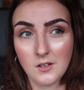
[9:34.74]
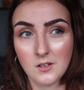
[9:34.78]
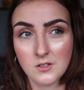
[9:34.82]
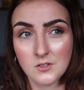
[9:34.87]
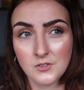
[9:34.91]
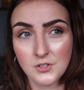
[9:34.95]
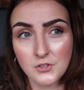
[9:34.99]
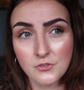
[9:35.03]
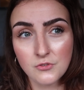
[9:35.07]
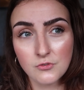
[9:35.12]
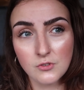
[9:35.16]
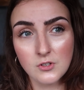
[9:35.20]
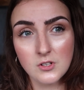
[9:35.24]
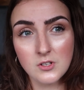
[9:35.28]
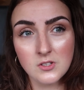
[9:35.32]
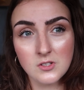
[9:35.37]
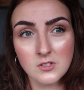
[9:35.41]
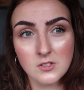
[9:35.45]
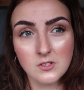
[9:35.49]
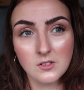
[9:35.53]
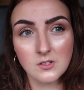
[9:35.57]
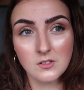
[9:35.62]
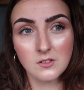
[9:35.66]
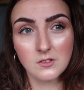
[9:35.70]

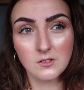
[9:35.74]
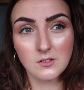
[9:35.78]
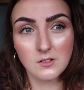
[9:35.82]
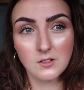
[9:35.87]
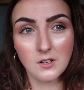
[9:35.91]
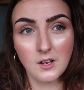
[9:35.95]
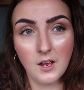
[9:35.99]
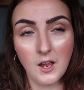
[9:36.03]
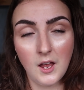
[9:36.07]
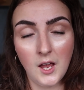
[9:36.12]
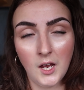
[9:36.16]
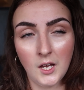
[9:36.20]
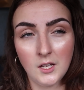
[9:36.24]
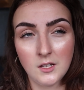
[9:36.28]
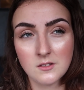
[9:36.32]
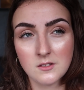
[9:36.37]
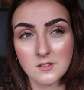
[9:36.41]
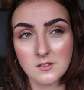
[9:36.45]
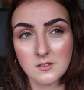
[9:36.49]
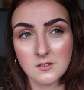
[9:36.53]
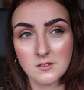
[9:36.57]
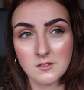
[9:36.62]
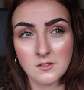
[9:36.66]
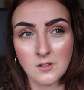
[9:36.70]
citrus, and
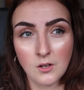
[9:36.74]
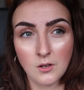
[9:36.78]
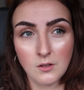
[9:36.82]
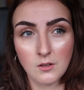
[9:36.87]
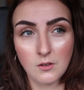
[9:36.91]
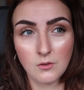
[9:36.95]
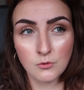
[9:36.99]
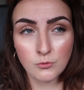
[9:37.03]
the